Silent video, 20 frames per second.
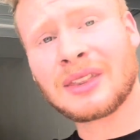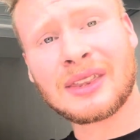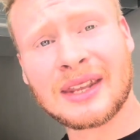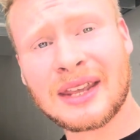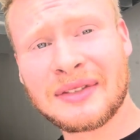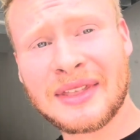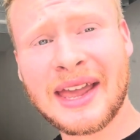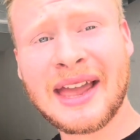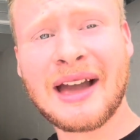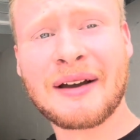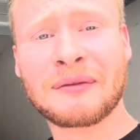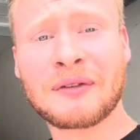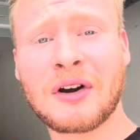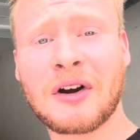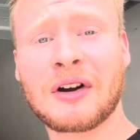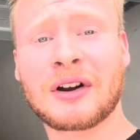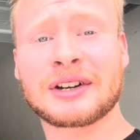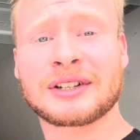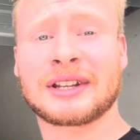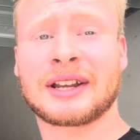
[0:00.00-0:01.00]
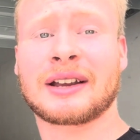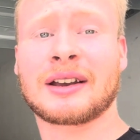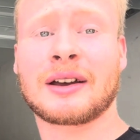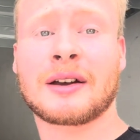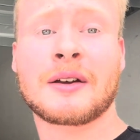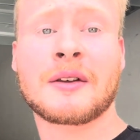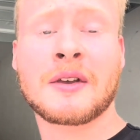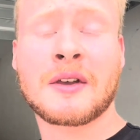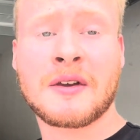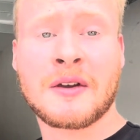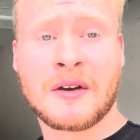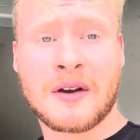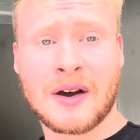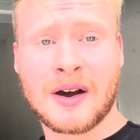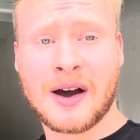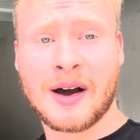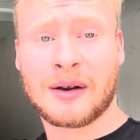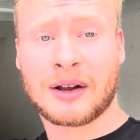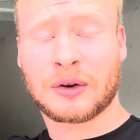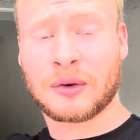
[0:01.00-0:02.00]
they have cars like a
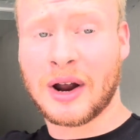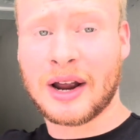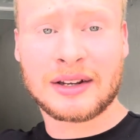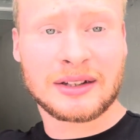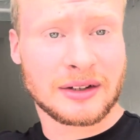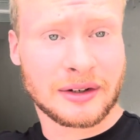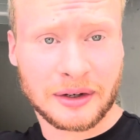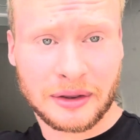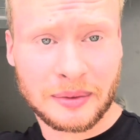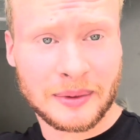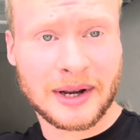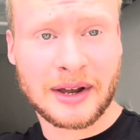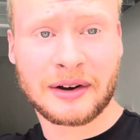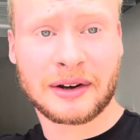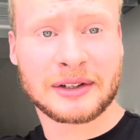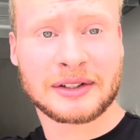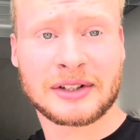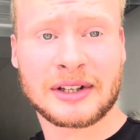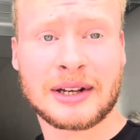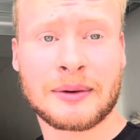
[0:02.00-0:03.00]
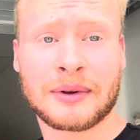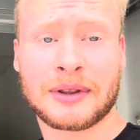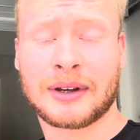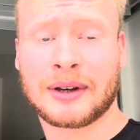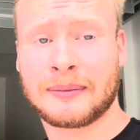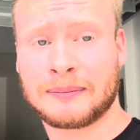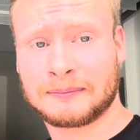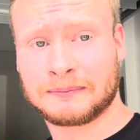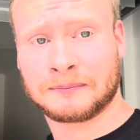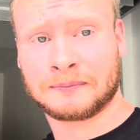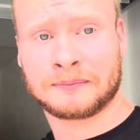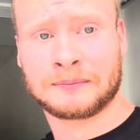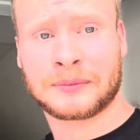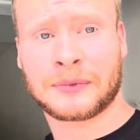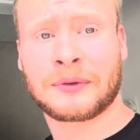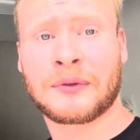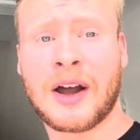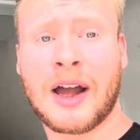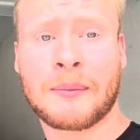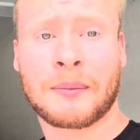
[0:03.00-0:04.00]
Chrysler 300C with a
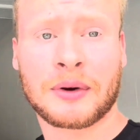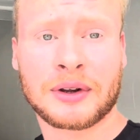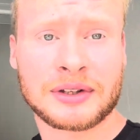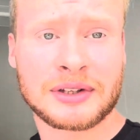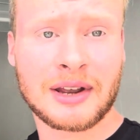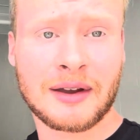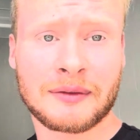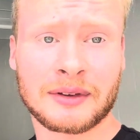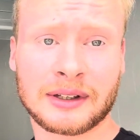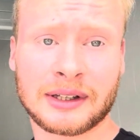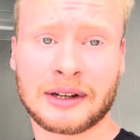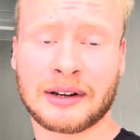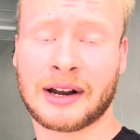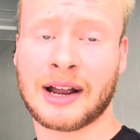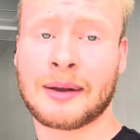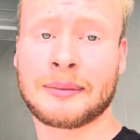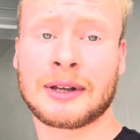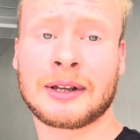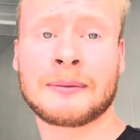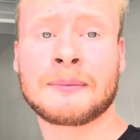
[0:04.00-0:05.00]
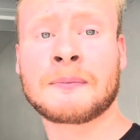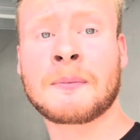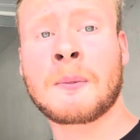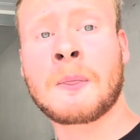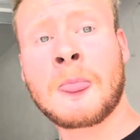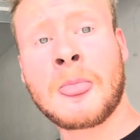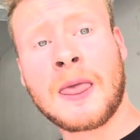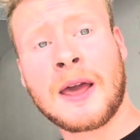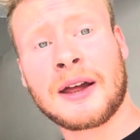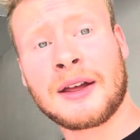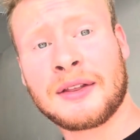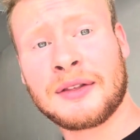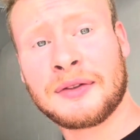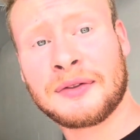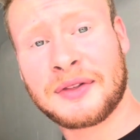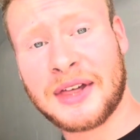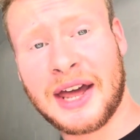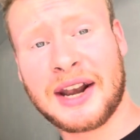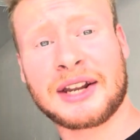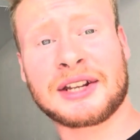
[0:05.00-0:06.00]
5.7 liter Hemi
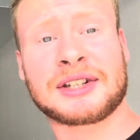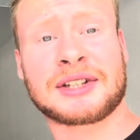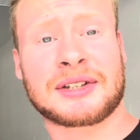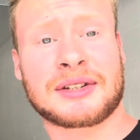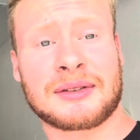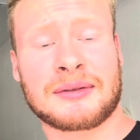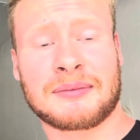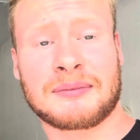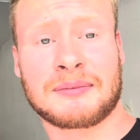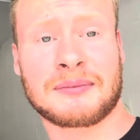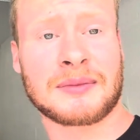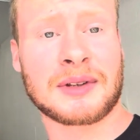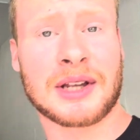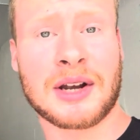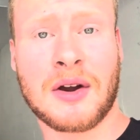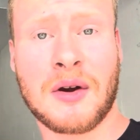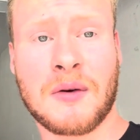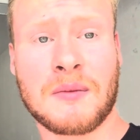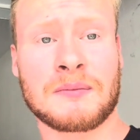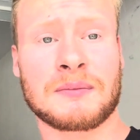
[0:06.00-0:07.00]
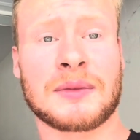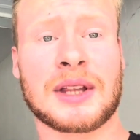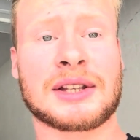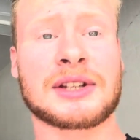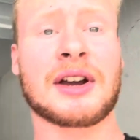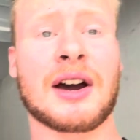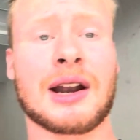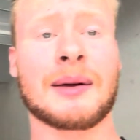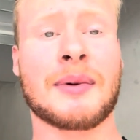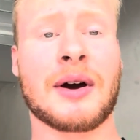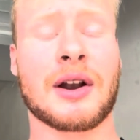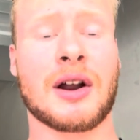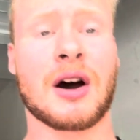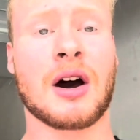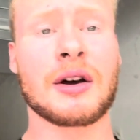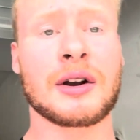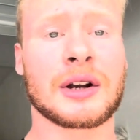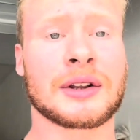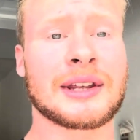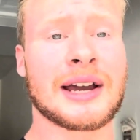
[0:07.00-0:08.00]
that is, you know, that's got about
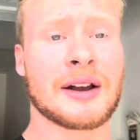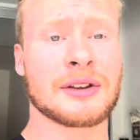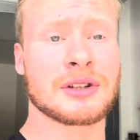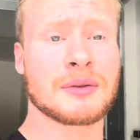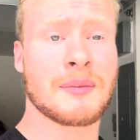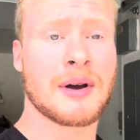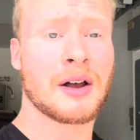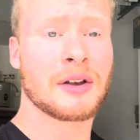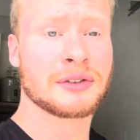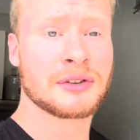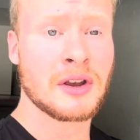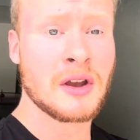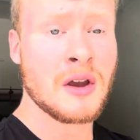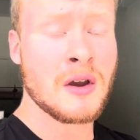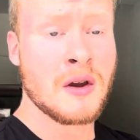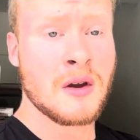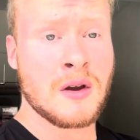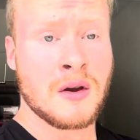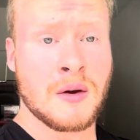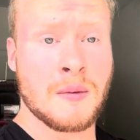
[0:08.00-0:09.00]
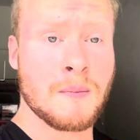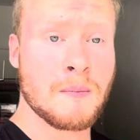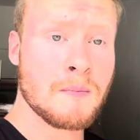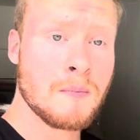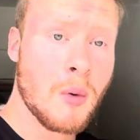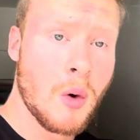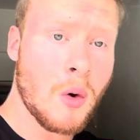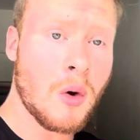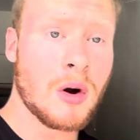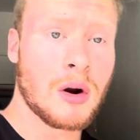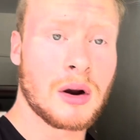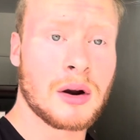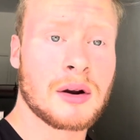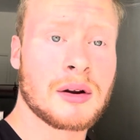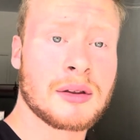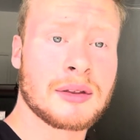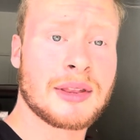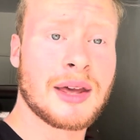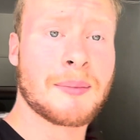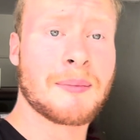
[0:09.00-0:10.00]
100,000 miles more
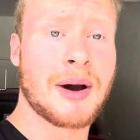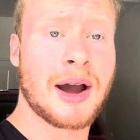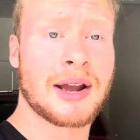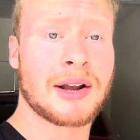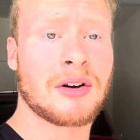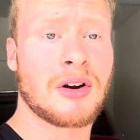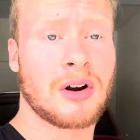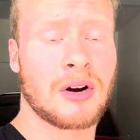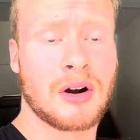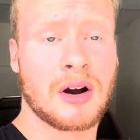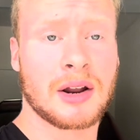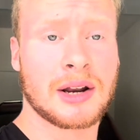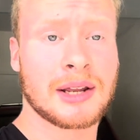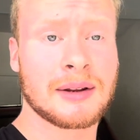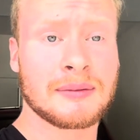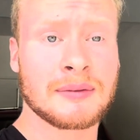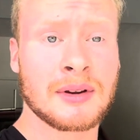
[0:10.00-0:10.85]
than my car on it